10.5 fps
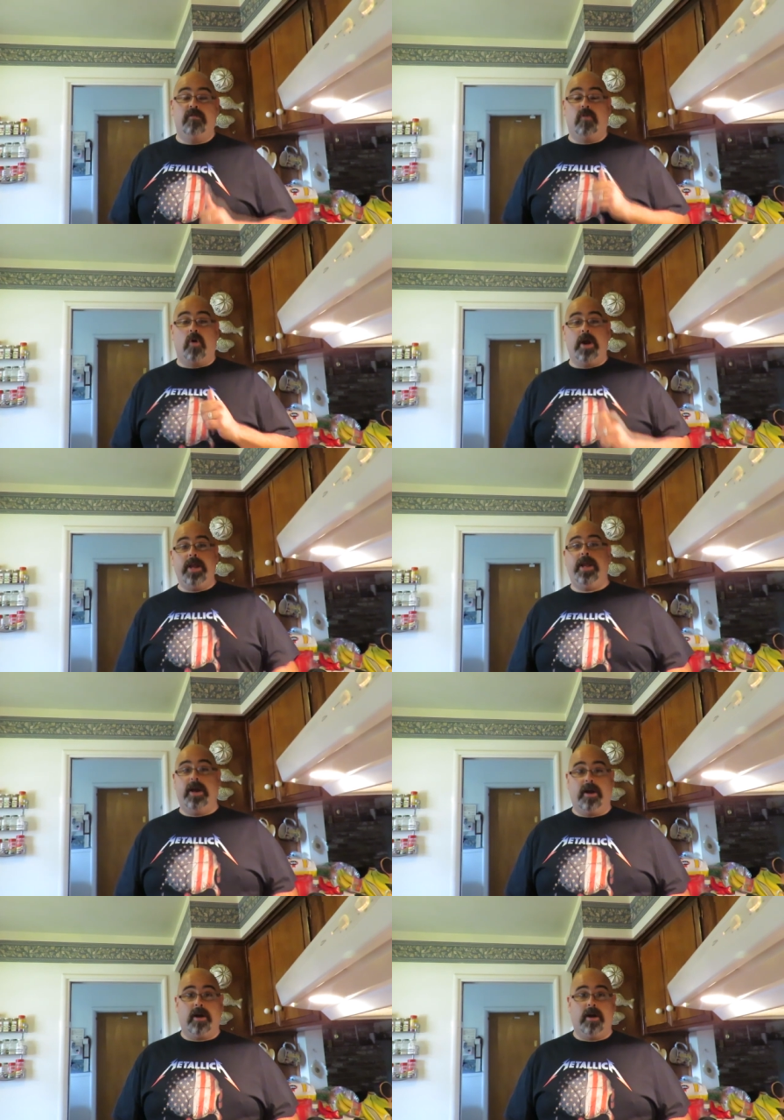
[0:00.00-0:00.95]
for a
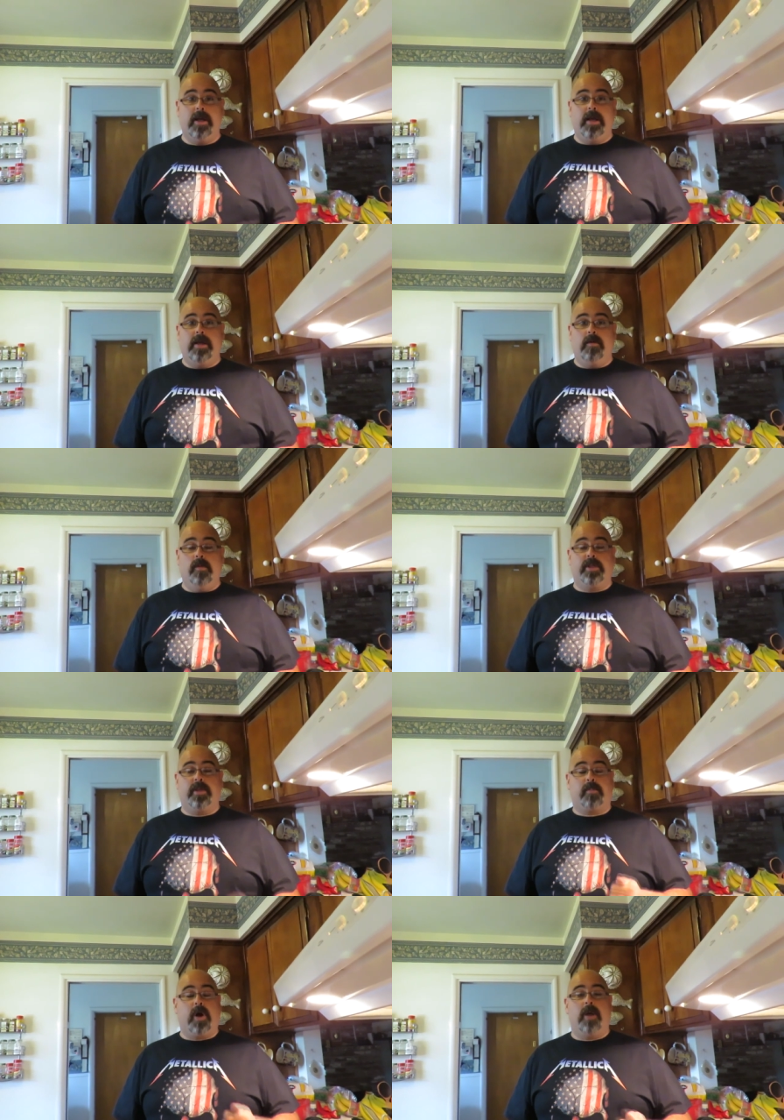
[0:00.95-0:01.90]
year
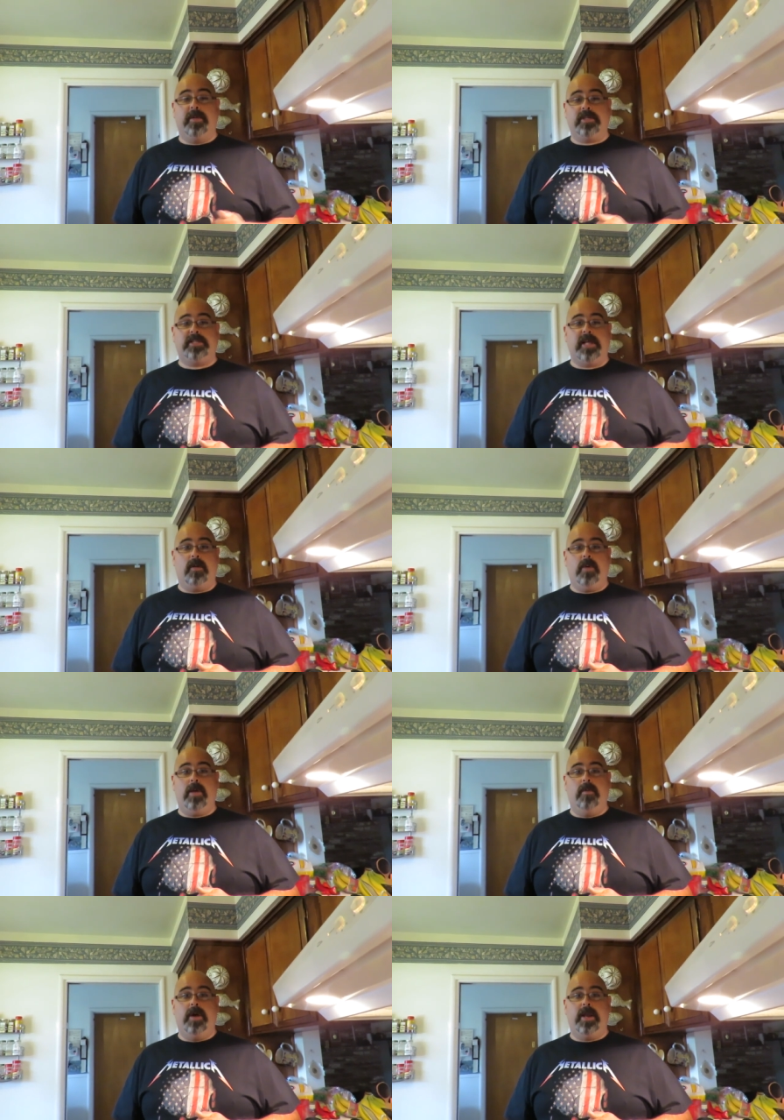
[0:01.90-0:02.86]
with the promise that
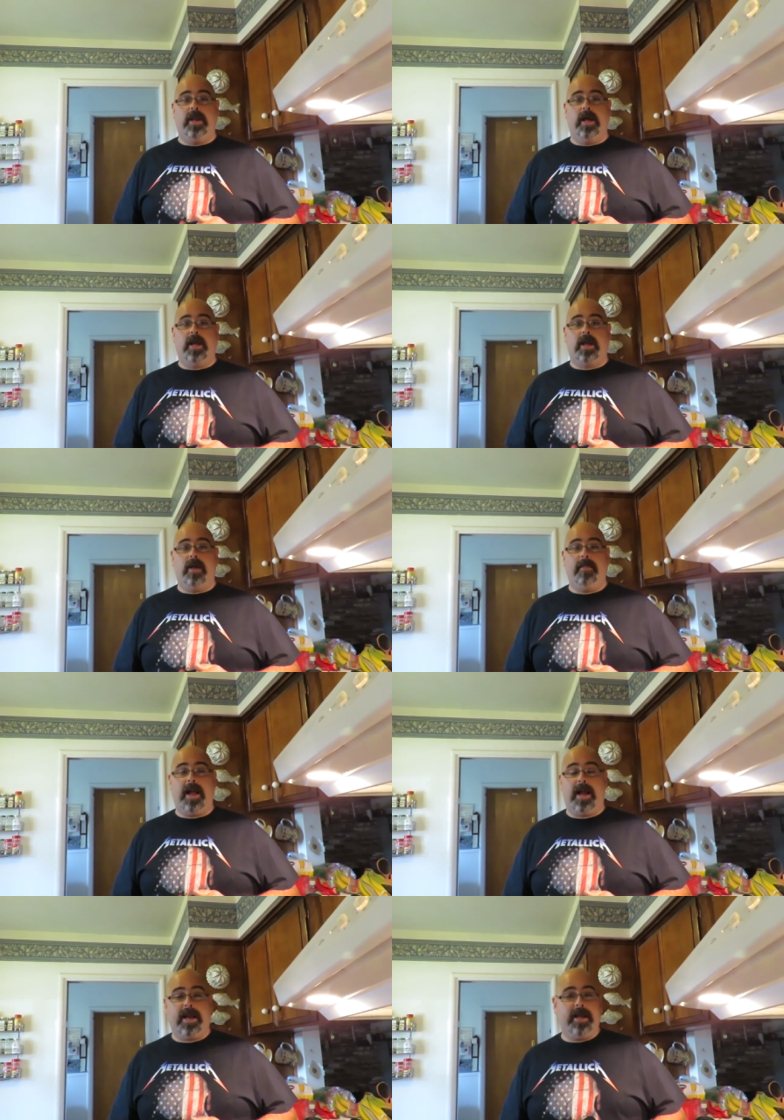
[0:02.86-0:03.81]
we would uh, come
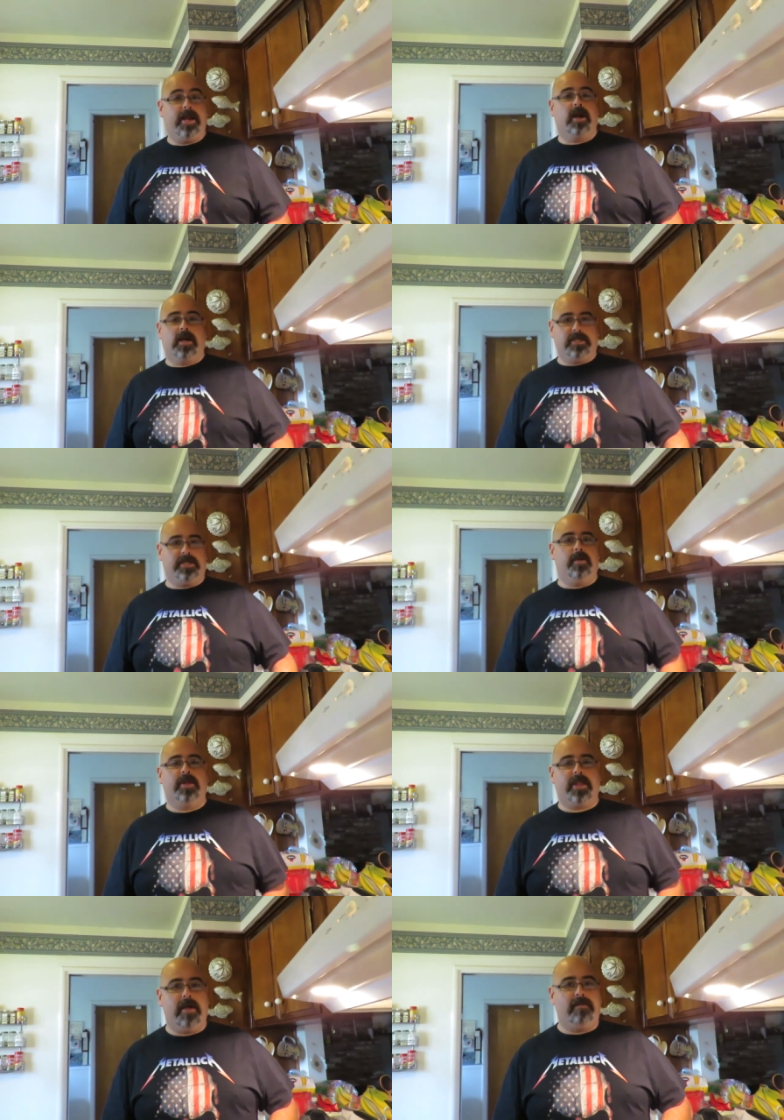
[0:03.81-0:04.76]
back in a year and see
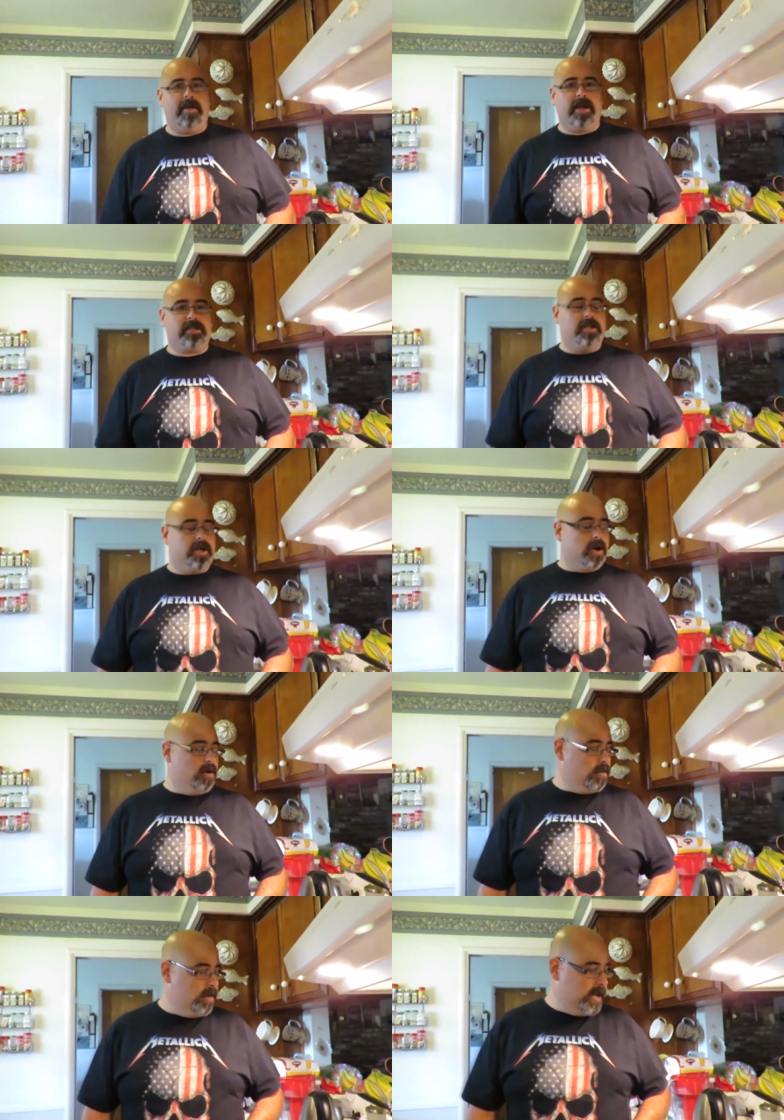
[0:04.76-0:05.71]
what the effects of the
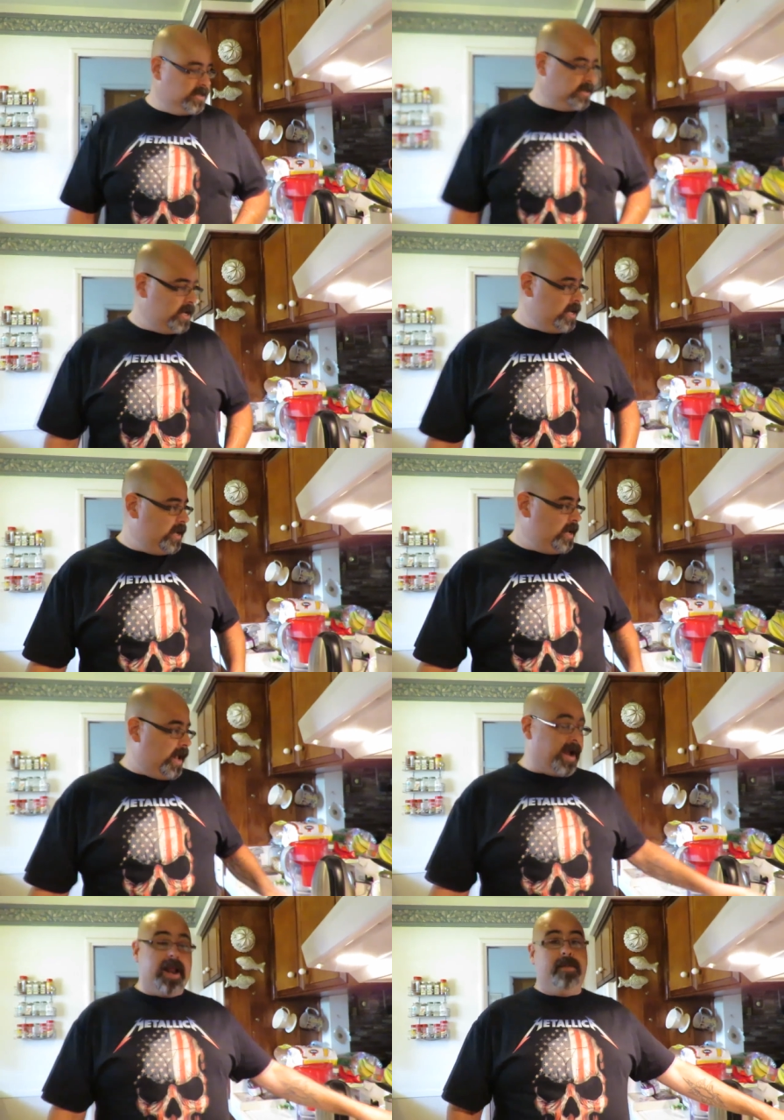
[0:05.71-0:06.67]
Coke was.
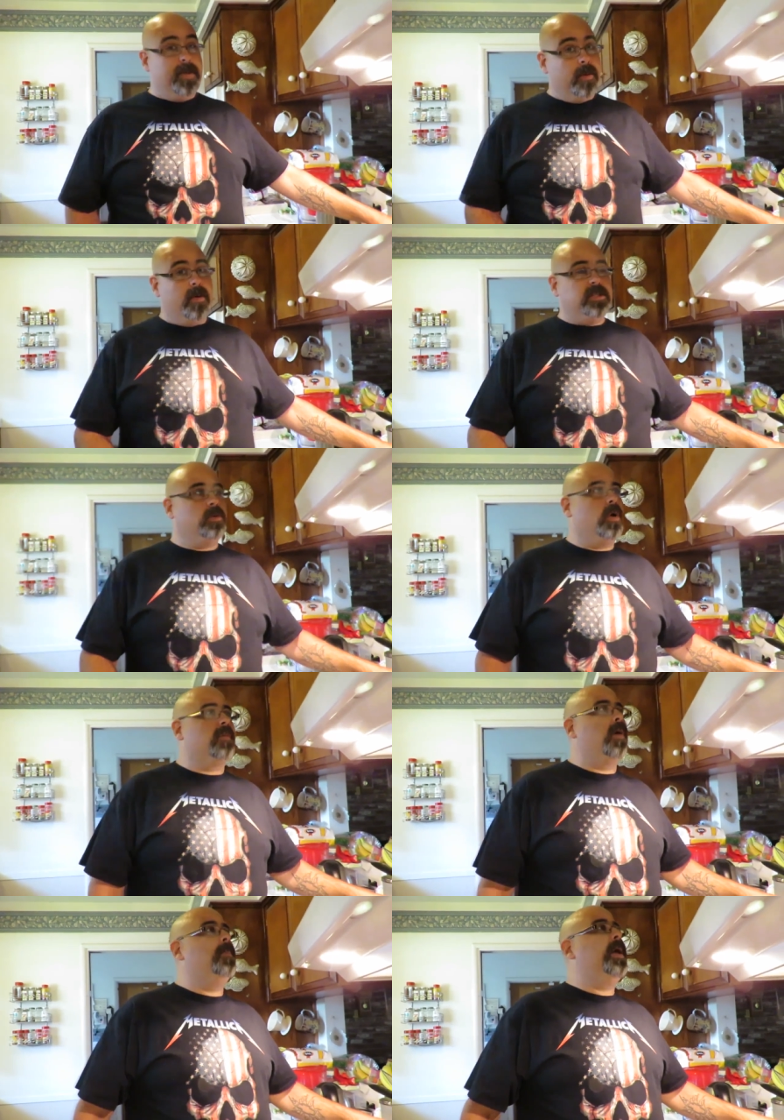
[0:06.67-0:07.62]
I gotta admit it wasn't
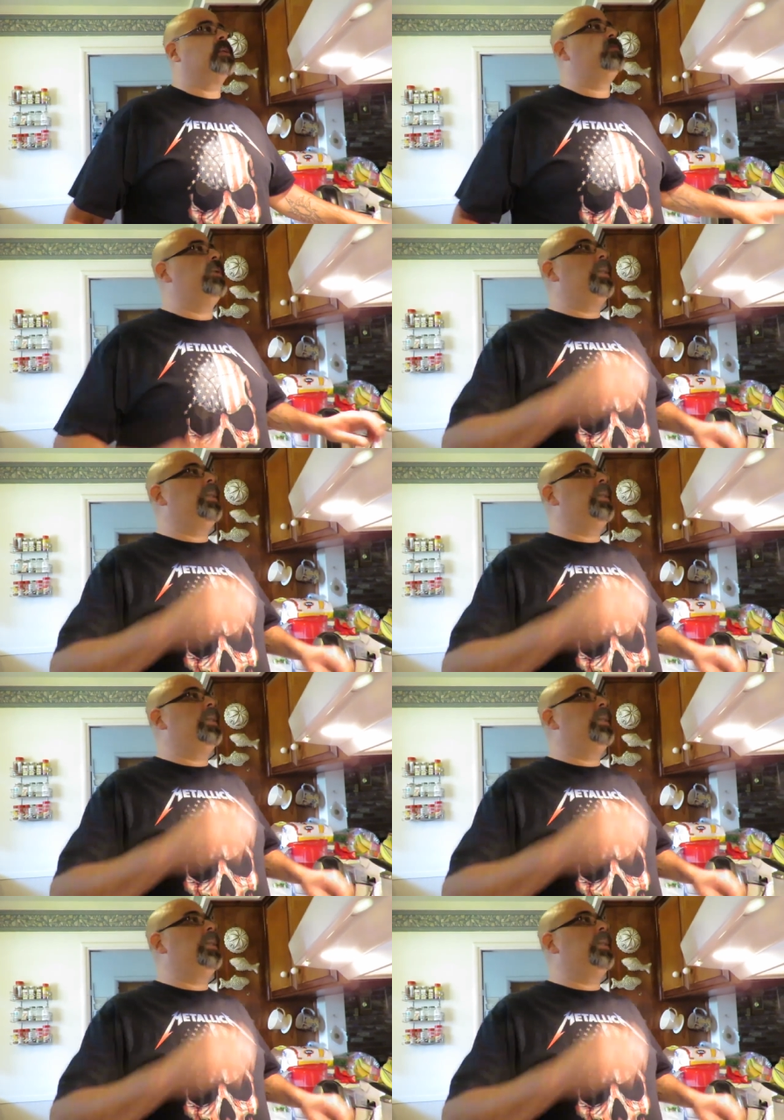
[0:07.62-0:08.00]
one of our best